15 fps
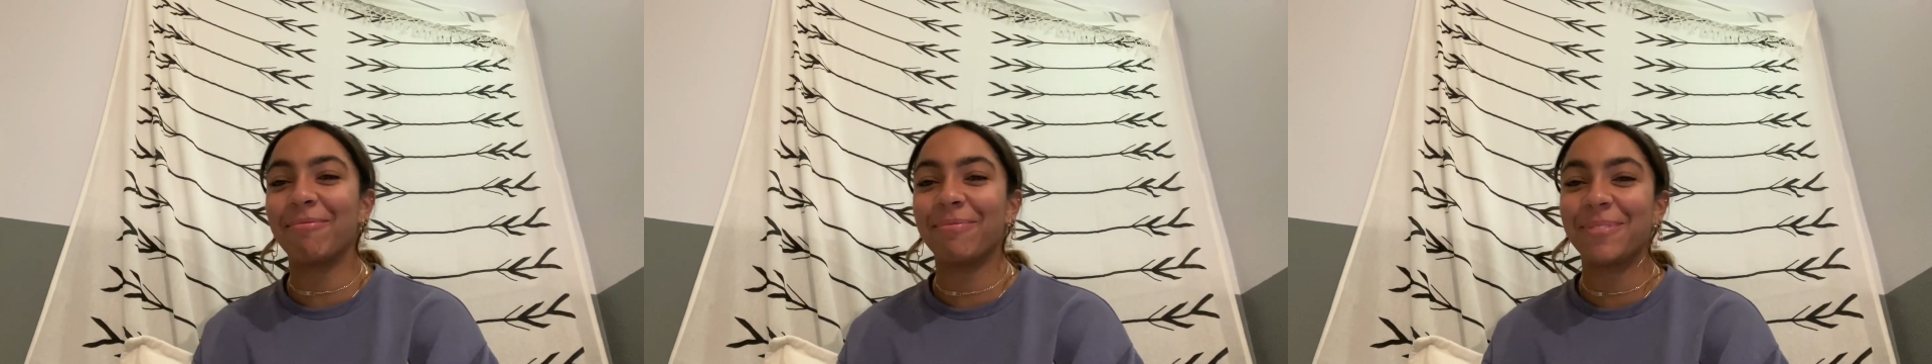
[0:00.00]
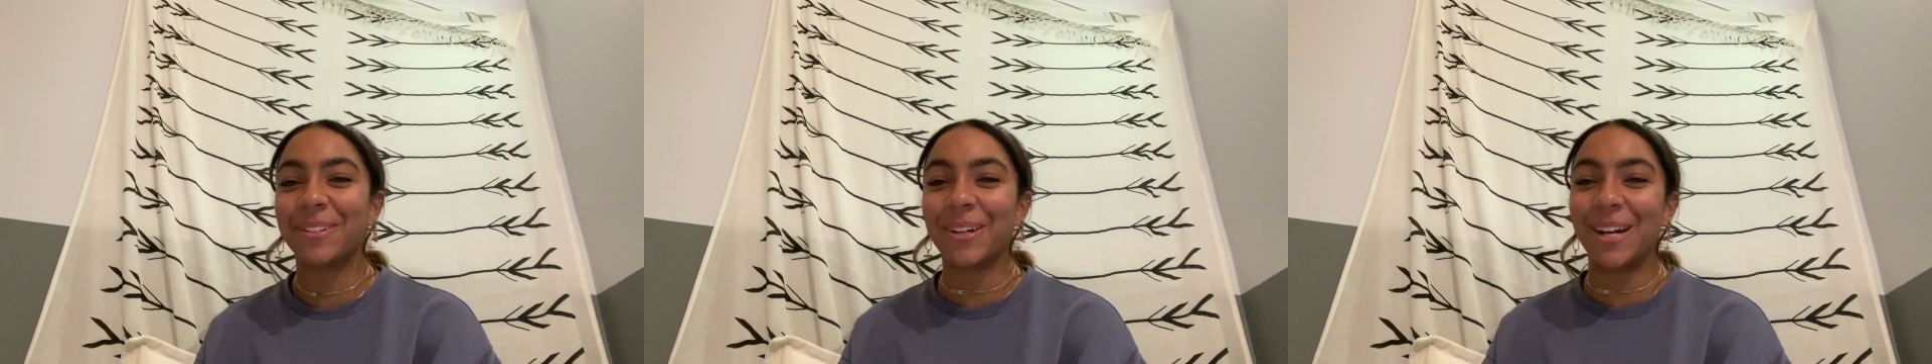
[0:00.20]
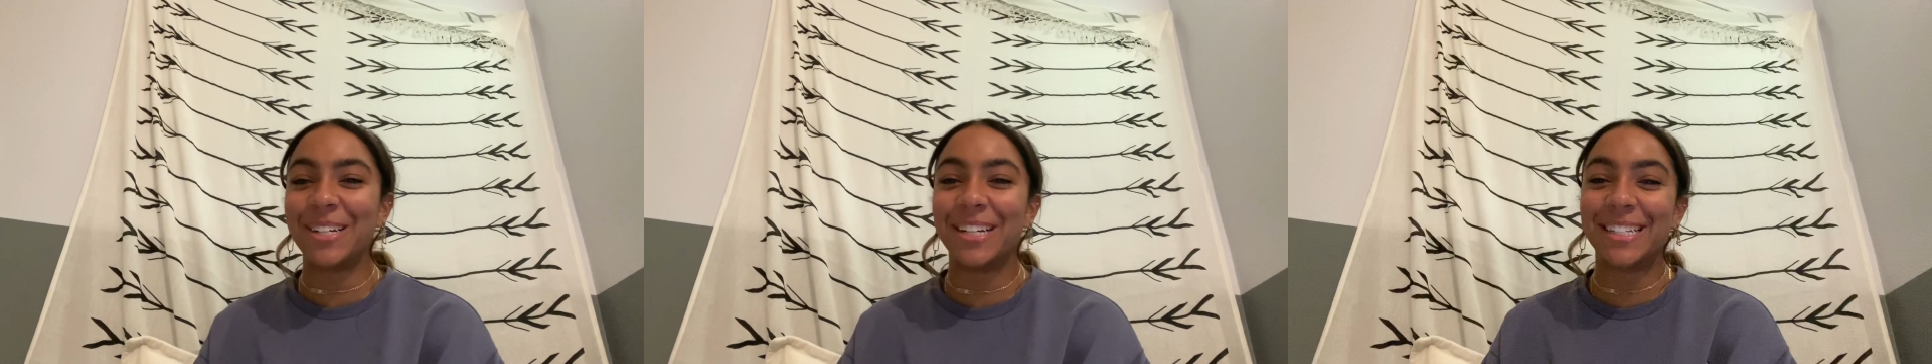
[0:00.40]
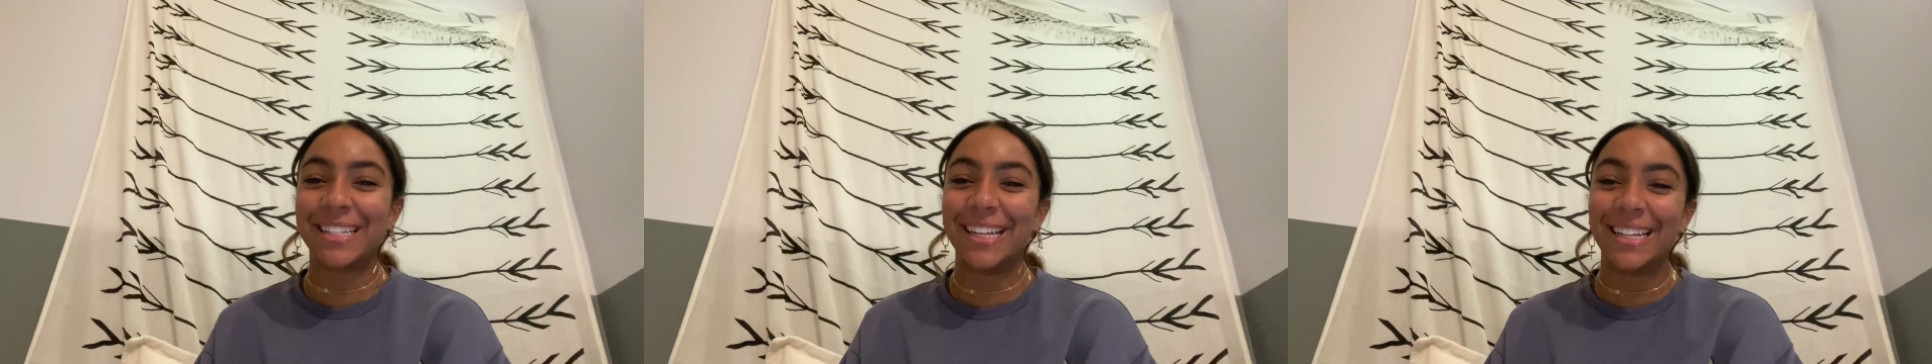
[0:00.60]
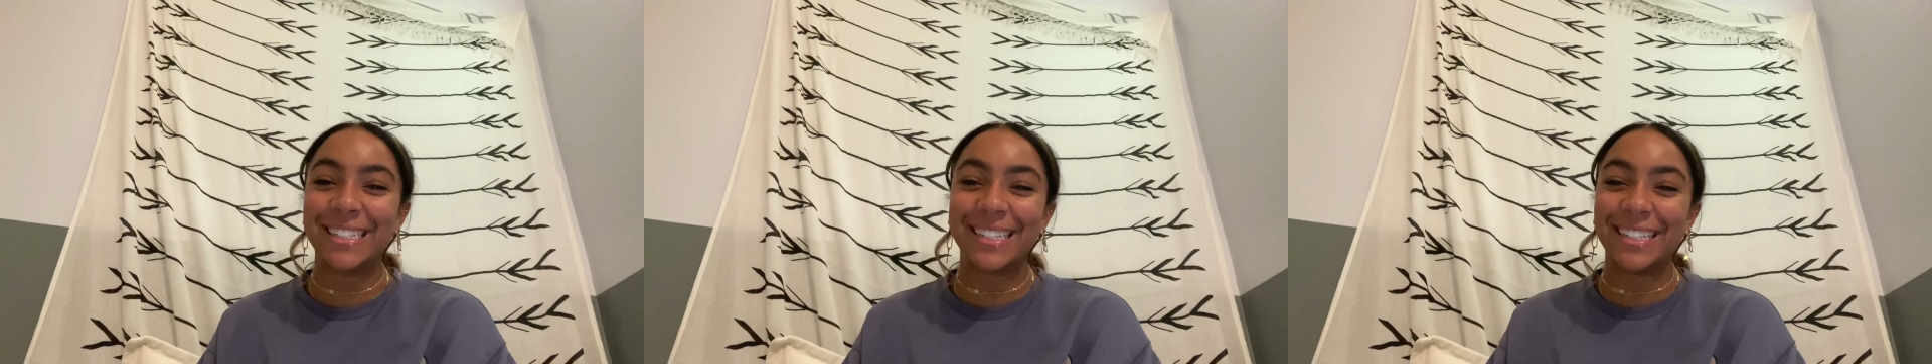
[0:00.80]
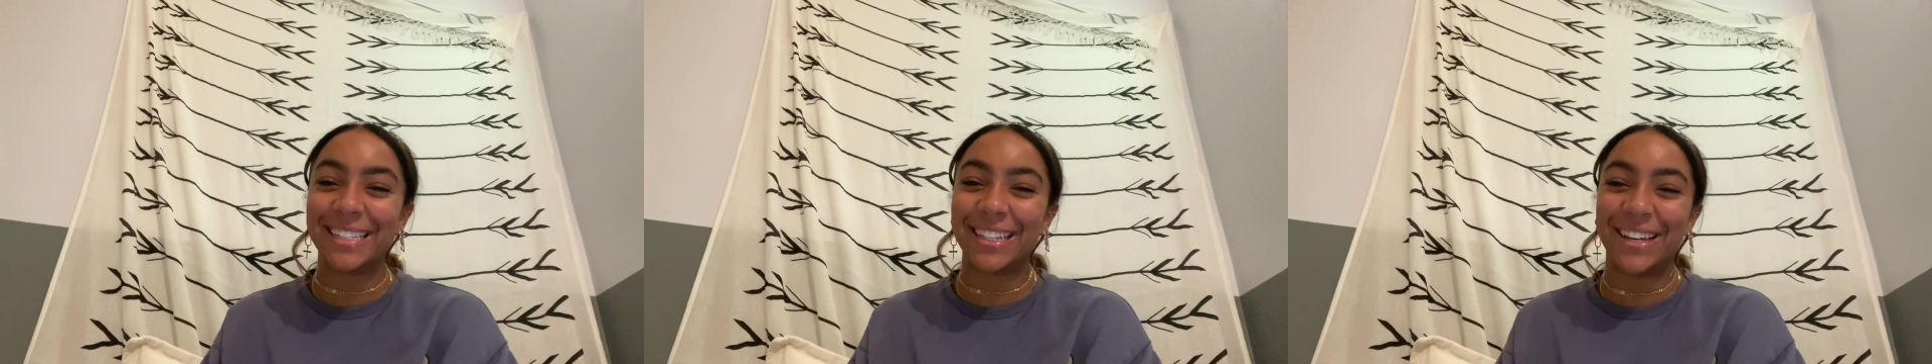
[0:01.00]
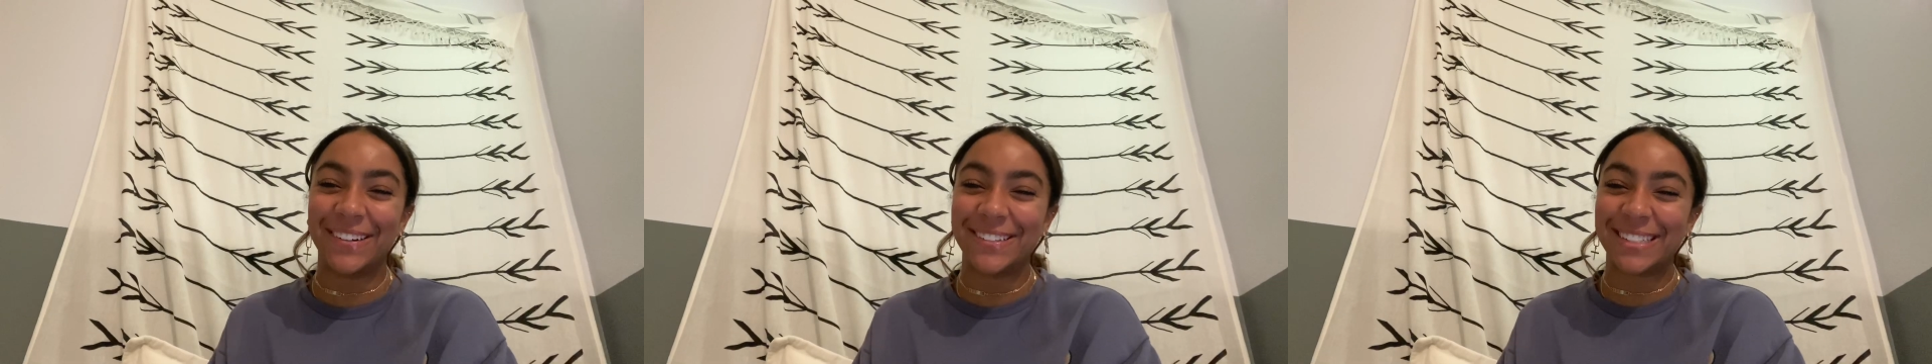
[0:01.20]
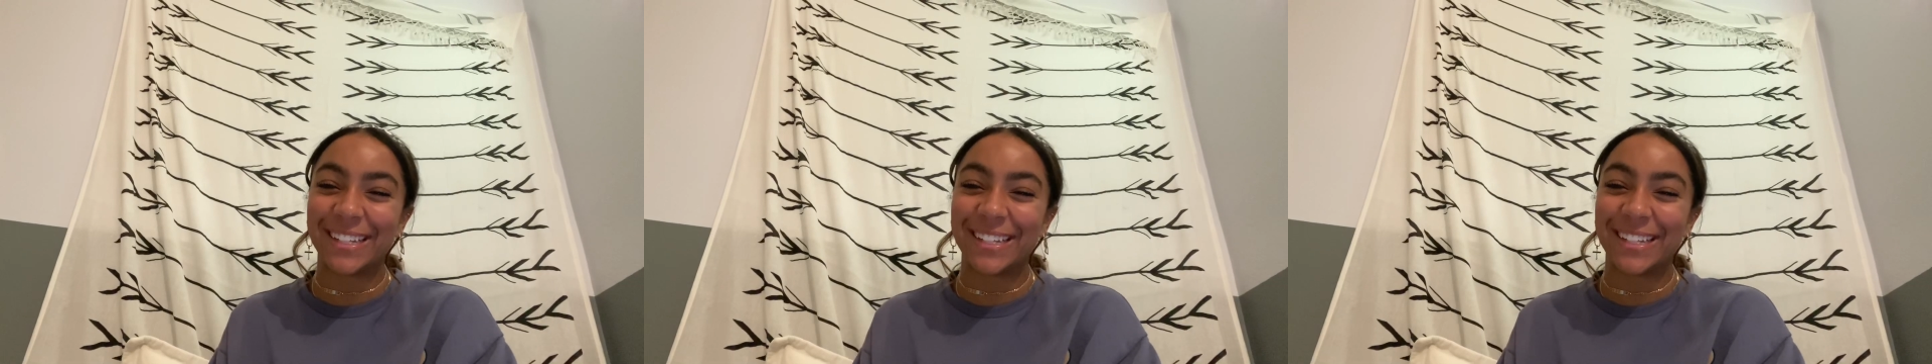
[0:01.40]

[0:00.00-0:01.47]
So I just listen to those